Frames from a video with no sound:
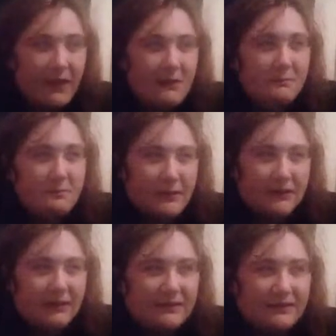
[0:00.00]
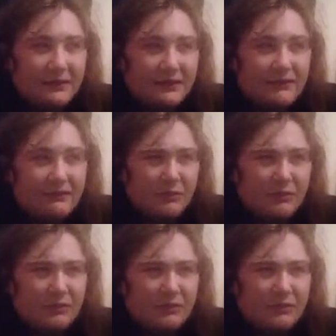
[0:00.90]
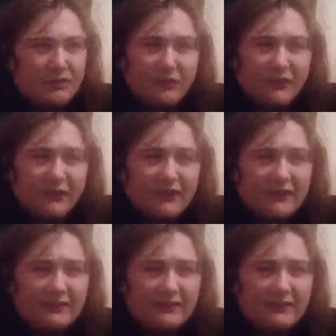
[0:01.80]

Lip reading: but there's just nothing